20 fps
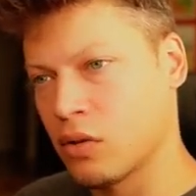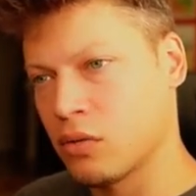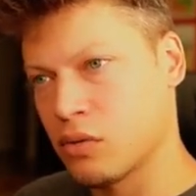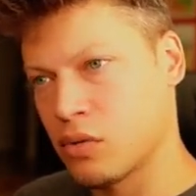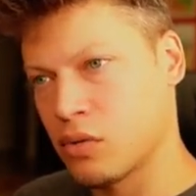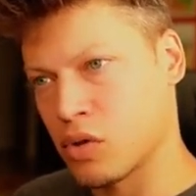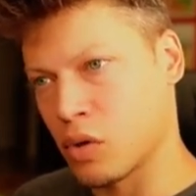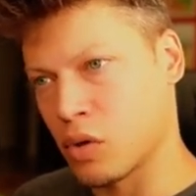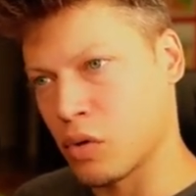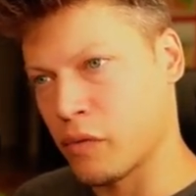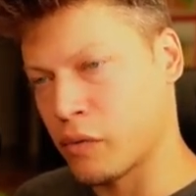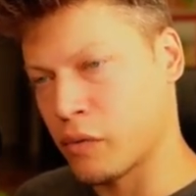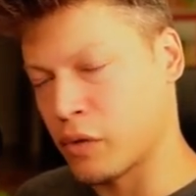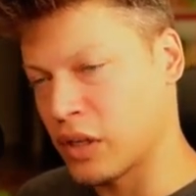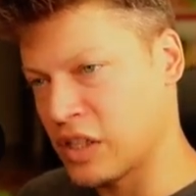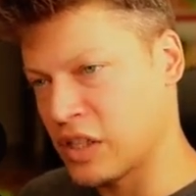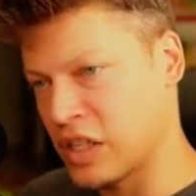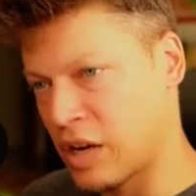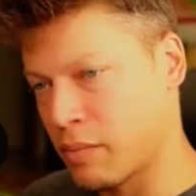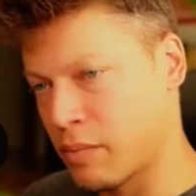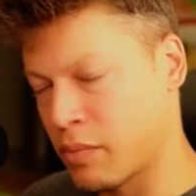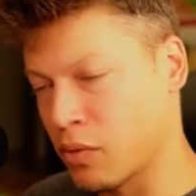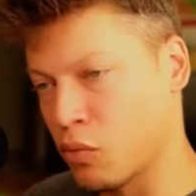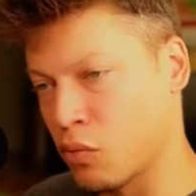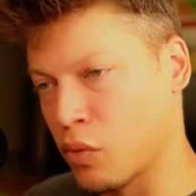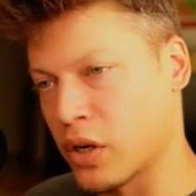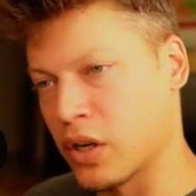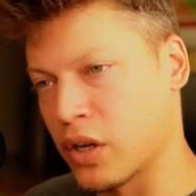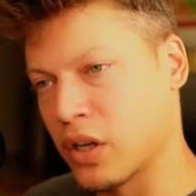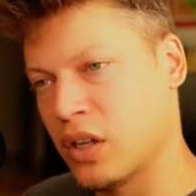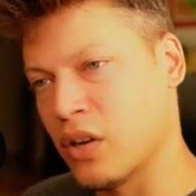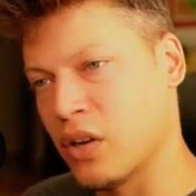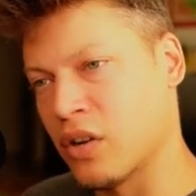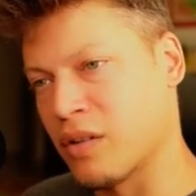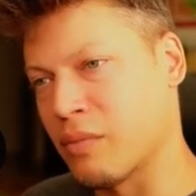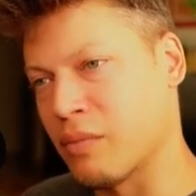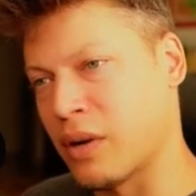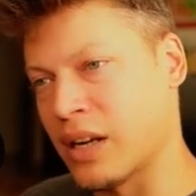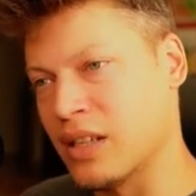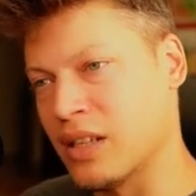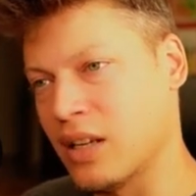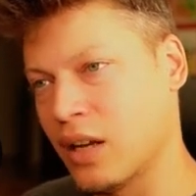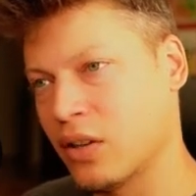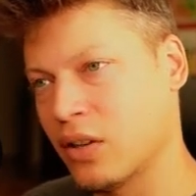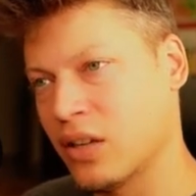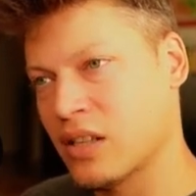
So for example, we are here in my daily